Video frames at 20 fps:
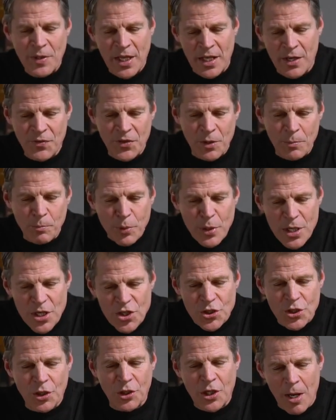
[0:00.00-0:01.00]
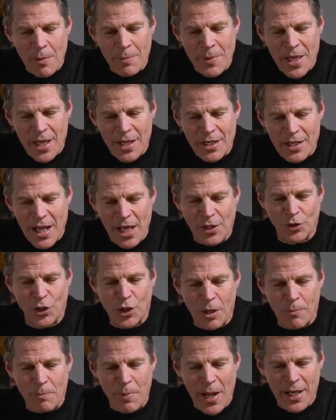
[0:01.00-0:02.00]
And if the priest shall come in and
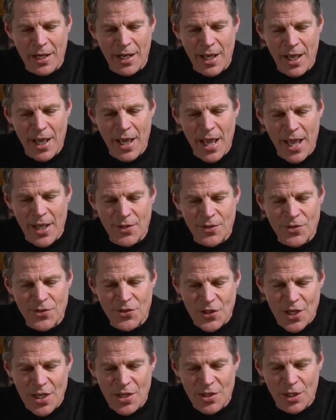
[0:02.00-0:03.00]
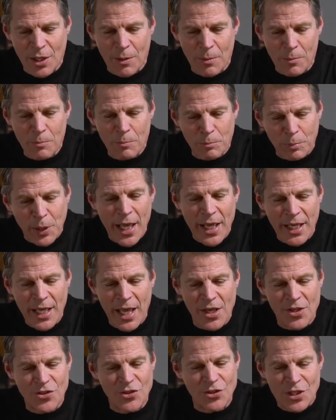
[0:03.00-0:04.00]
look upon it and see the
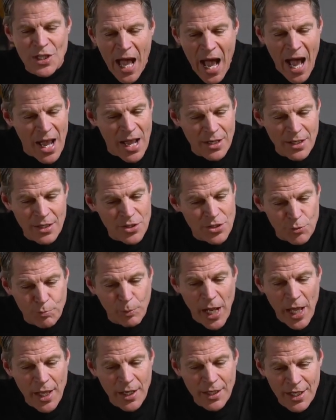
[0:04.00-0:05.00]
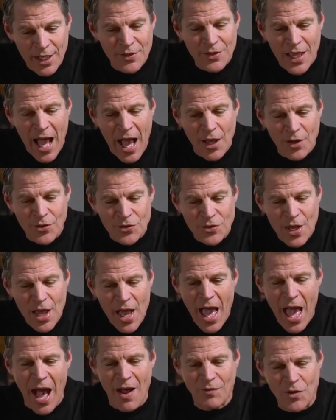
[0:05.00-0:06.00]
plague has not spread in the house
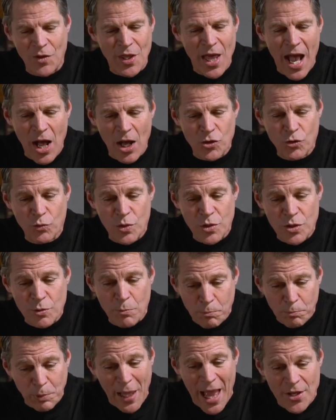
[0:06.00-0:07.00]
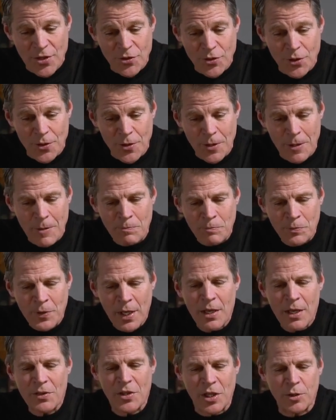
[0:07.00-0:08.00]
after the house was plastered,
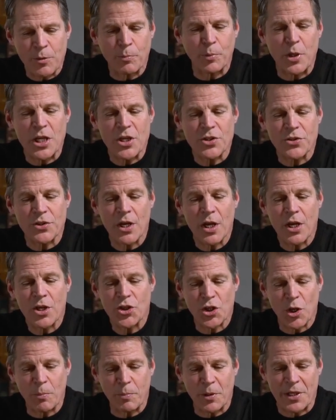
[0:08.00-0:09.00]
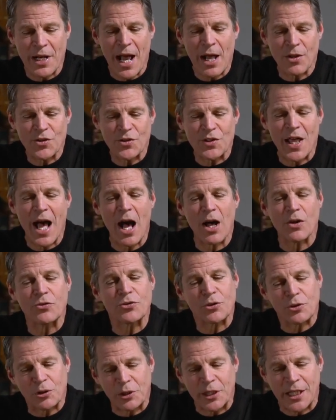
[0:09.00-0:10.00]
then the priest shall pronounce the
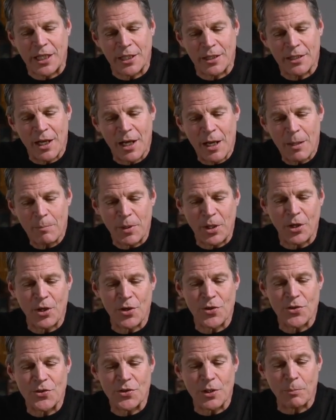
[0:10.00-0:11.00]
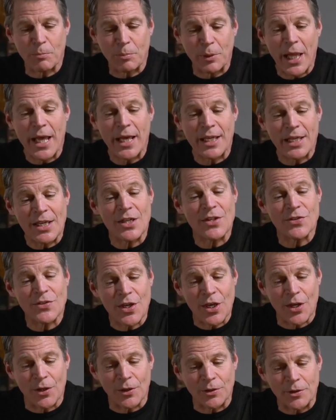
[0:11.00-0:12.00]
house clean, because the plague
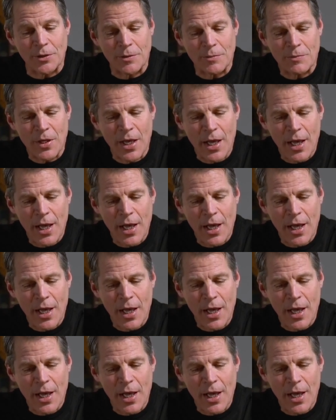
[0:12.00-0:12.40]
is healed.